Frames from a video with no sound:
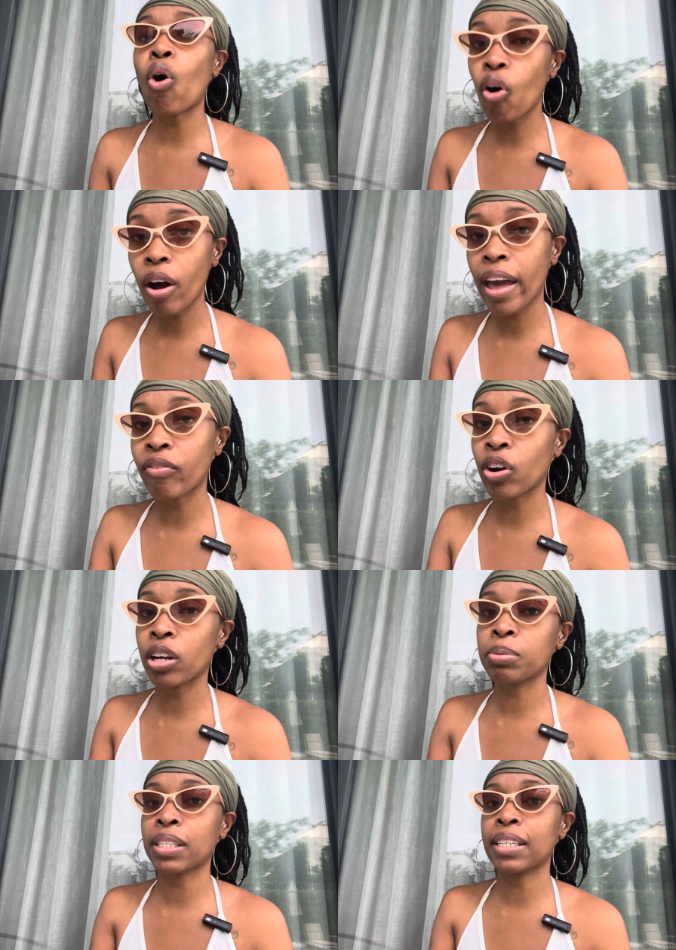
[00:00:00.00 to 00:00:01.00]
all have
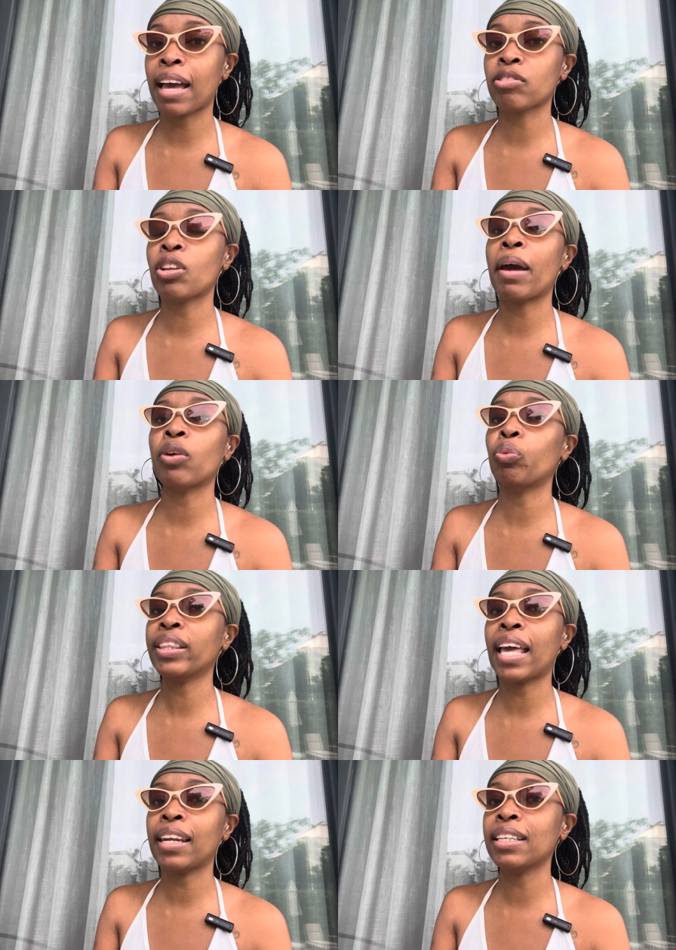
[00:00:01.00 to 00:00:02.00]
our ups and downs no matter
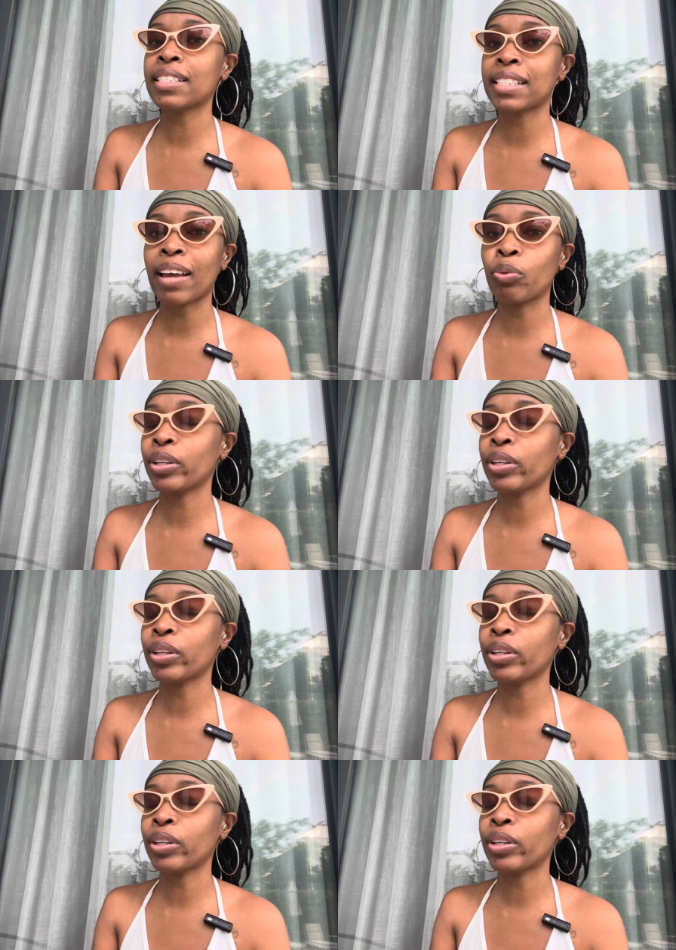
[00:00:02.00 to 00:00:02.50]
what that looks like.